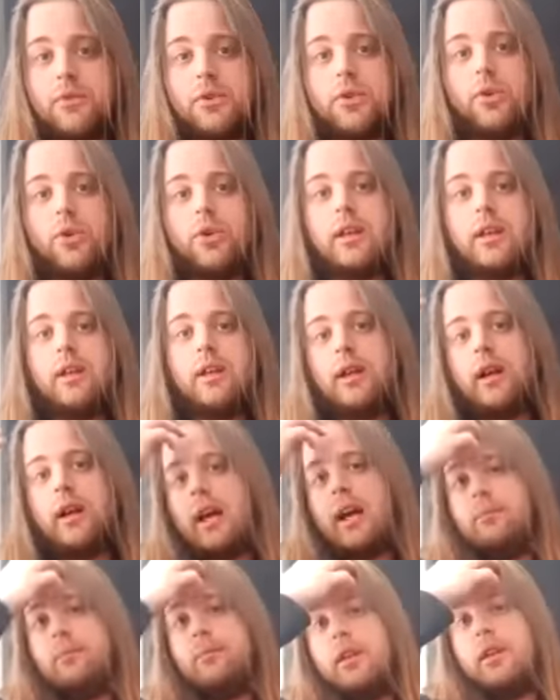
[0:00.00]
recording.
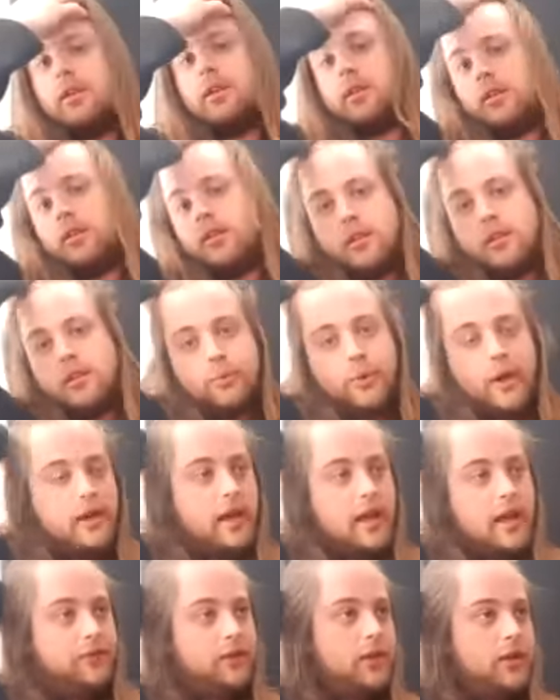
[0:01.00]
Where
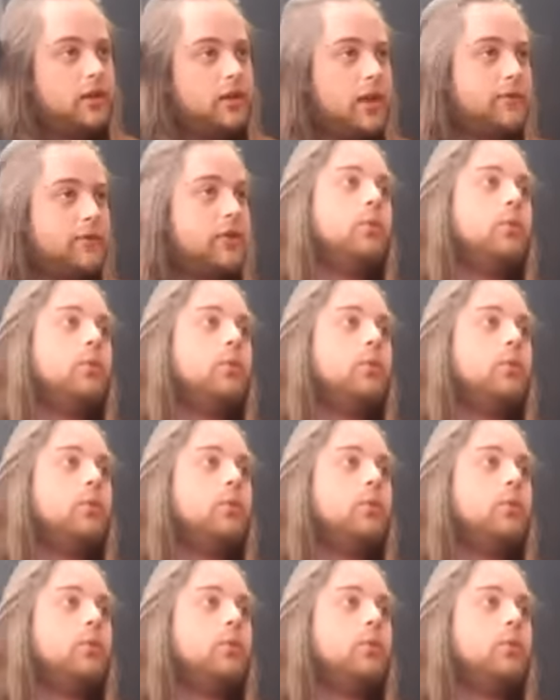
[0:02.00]
if you